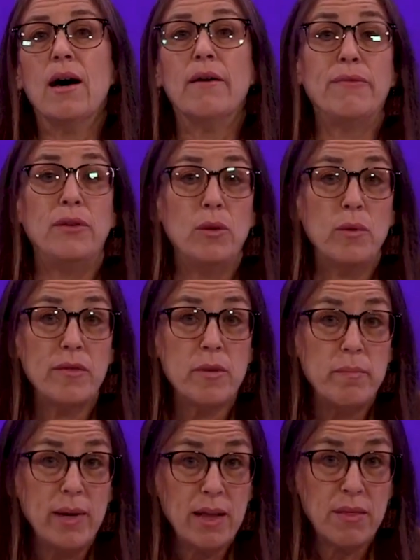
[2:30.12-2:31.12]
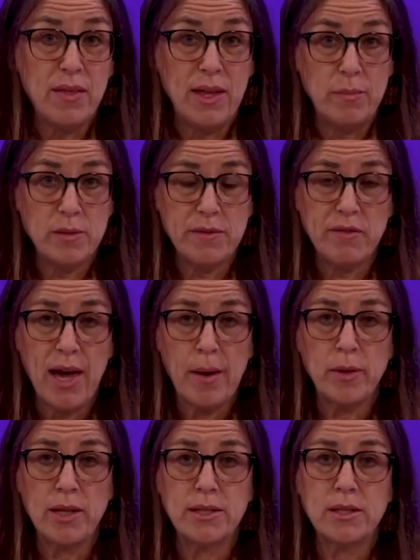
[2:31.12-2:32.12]
a few of the big themes of
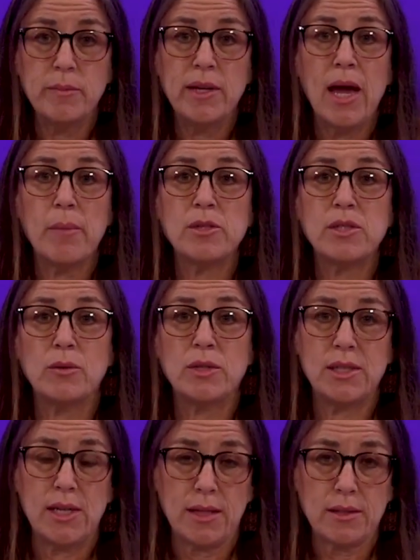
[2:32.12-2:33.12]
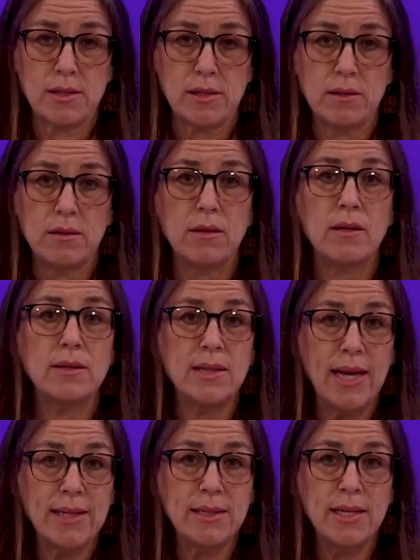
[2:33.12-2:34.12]
capitalism in episode 6,
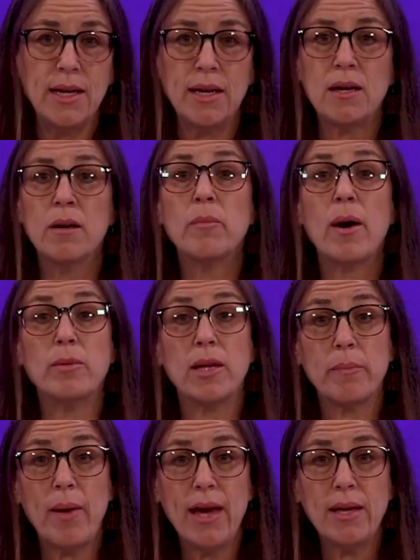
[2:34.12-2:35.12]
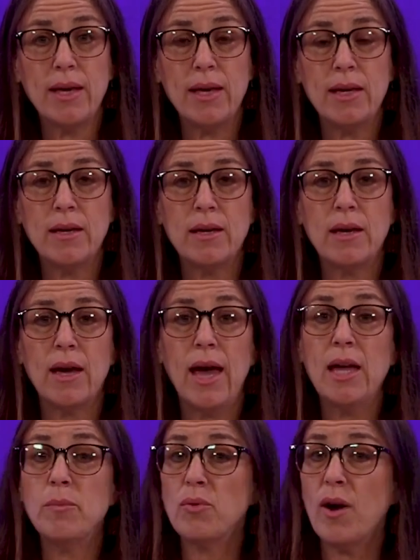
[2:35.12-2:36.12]
lending, public banking,
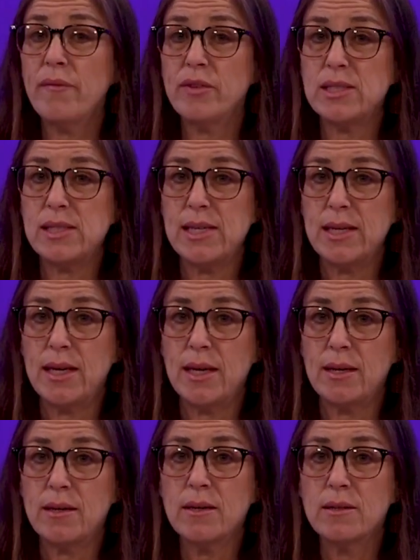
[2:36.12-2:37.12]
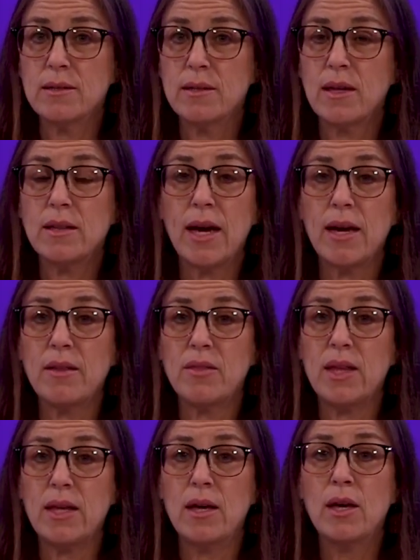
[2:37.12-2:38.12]
and profit-seeking, like
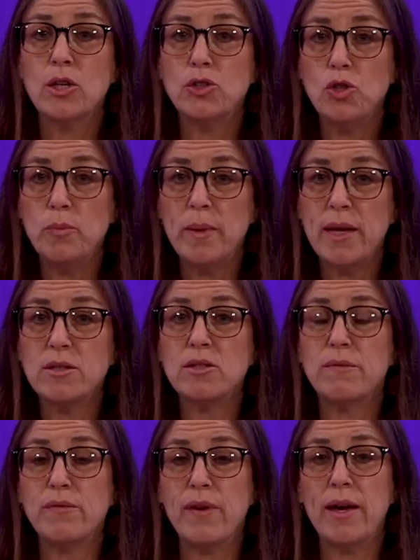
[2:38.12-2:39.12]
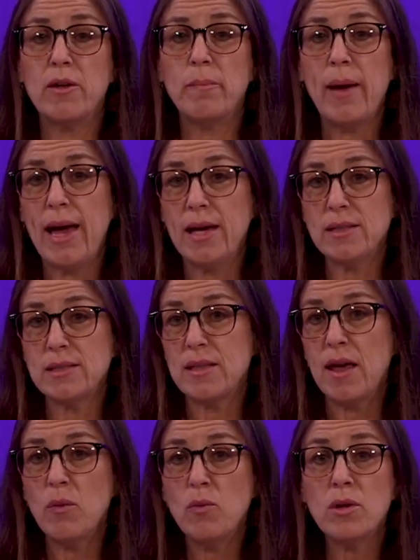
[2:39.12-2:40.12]
the too big to fail banks
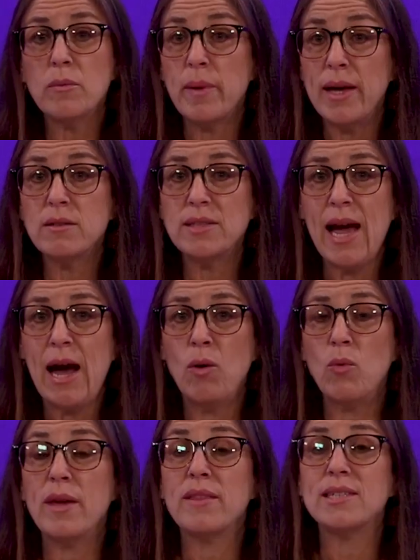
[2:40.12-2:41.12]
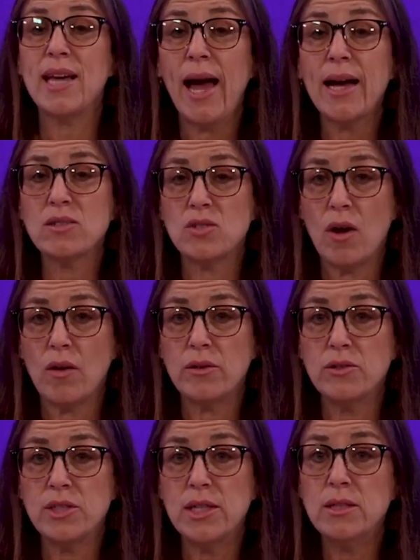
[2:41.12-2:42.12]
that were bailed out with tax
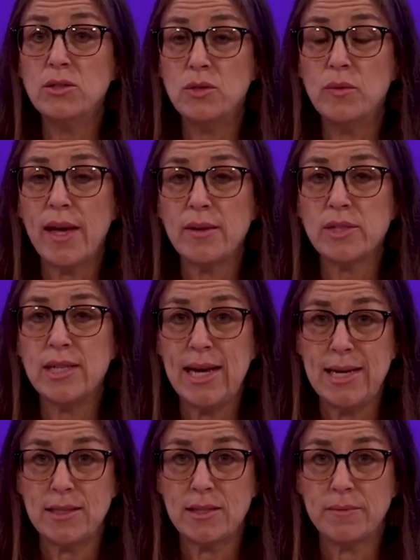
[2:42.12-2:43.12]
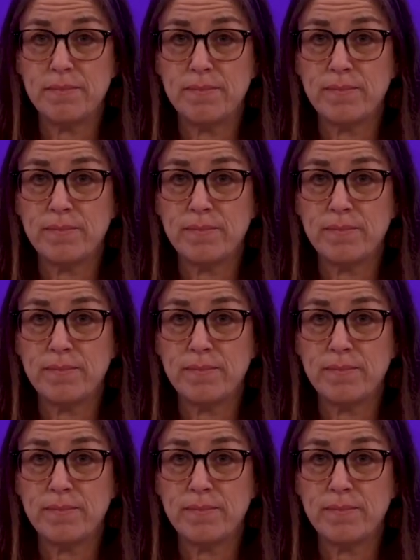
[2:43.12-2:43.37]
dollars in 2008.